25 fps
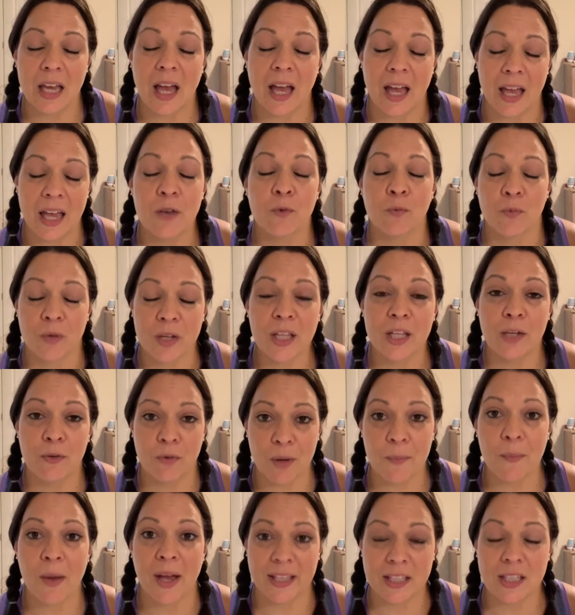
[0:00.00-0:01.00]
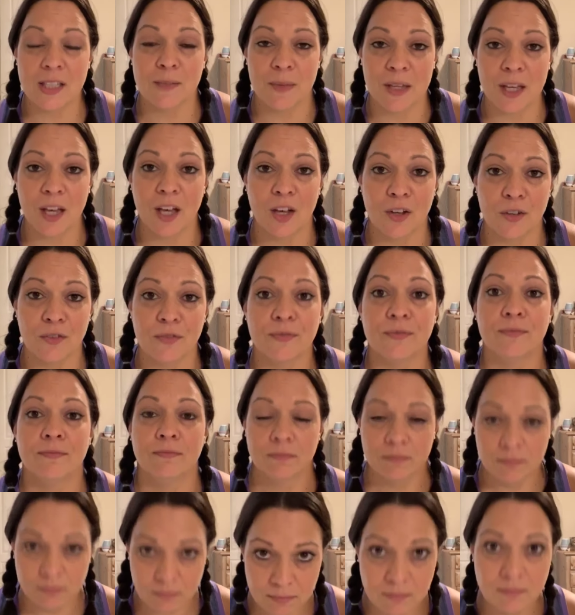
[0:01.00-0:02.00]
really reminds me of
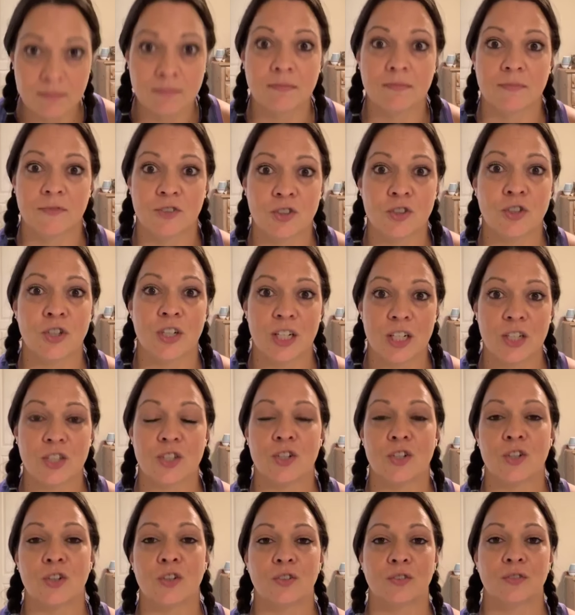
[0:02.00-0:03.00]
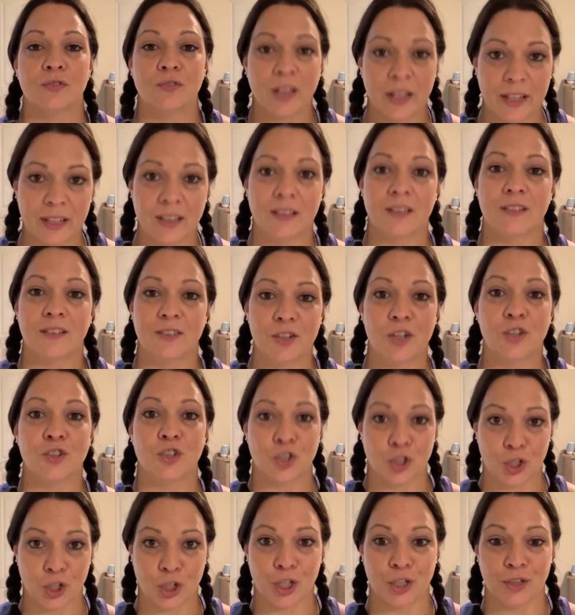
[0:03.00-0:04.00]
traditional like
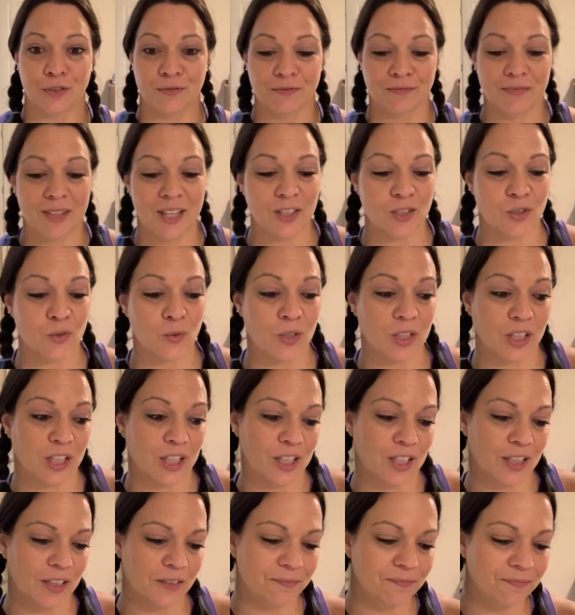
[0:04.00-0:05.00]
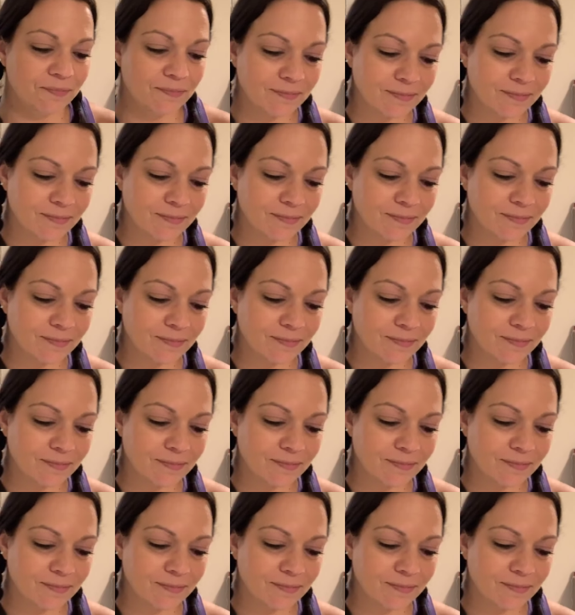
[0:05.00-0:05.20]
sugar. It's really good.